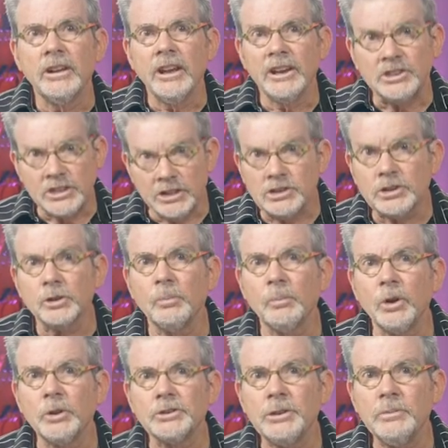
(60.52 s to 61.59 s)
a digital
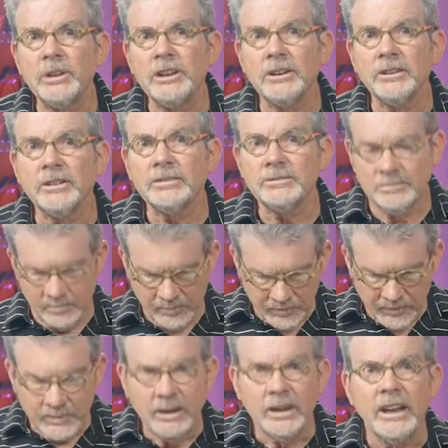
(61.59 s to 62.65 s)
multimeter,
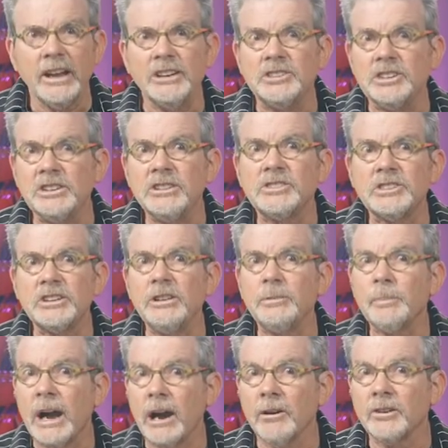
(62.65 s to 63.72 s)
a
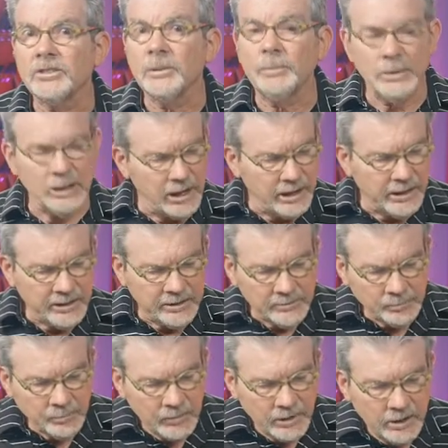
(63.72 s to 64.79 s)
DC power supply,
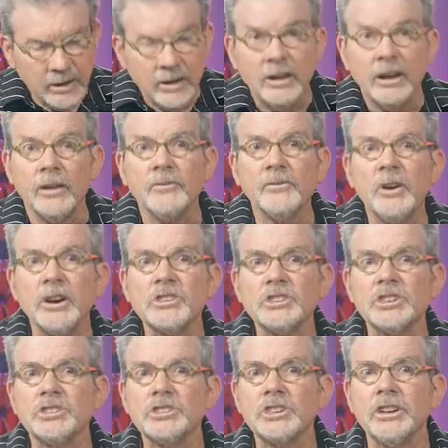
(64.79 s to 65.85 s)
a
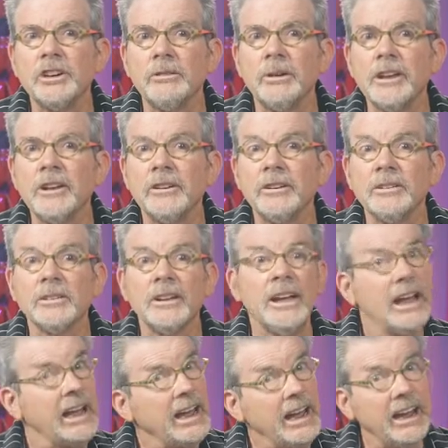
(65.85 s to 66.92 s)
function generator,
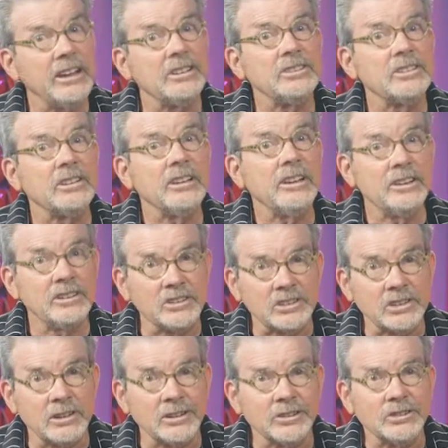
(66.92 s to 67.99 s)
and an
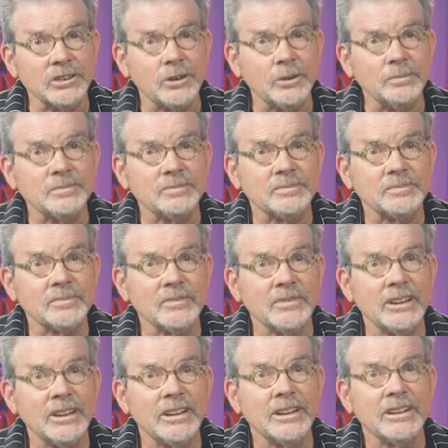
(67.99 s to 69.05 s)
oscilloscope.
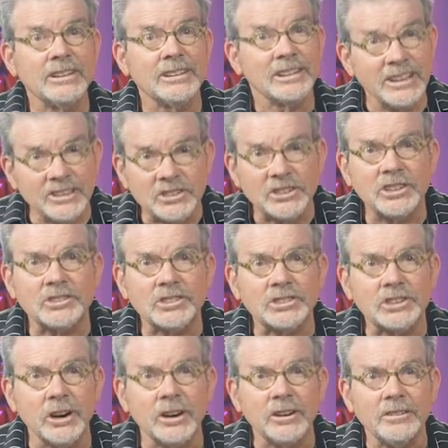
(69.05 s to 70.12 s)
Let's get
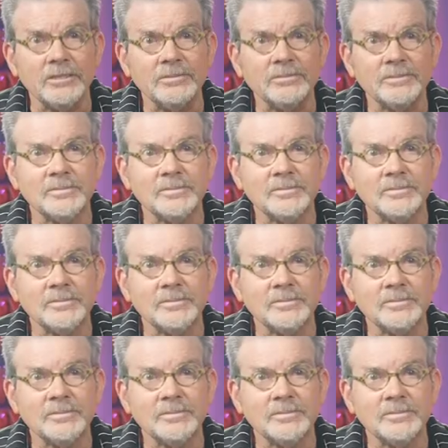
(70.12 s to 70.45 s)
started.